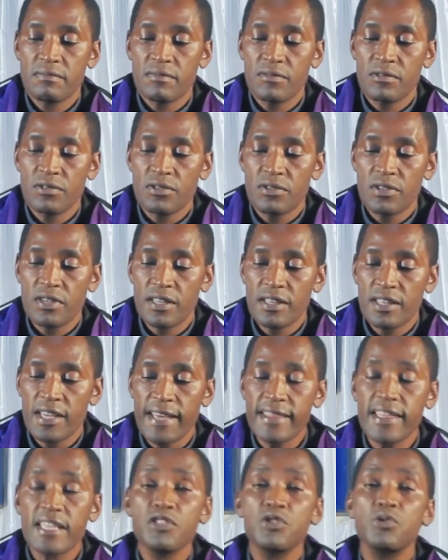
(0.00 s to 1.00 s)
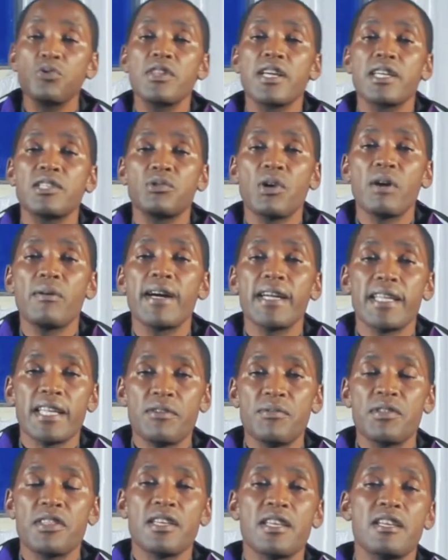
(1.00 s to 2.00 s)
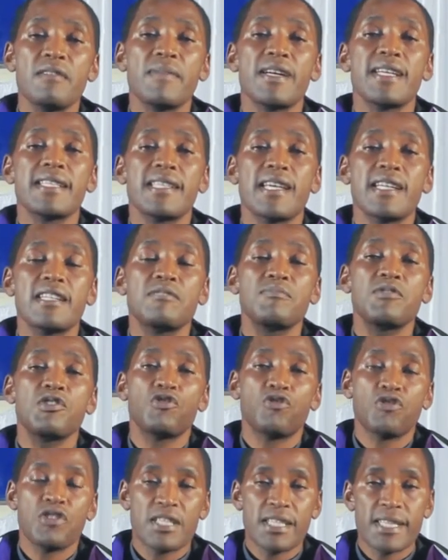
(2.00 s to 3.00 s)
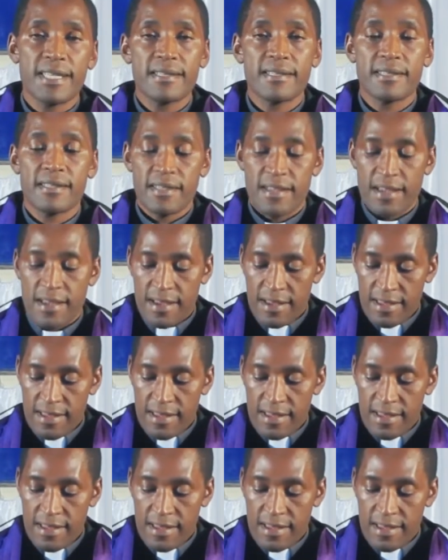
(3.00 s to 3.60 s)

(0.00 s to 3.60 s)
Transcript: the, the other two that were working with him as administrators,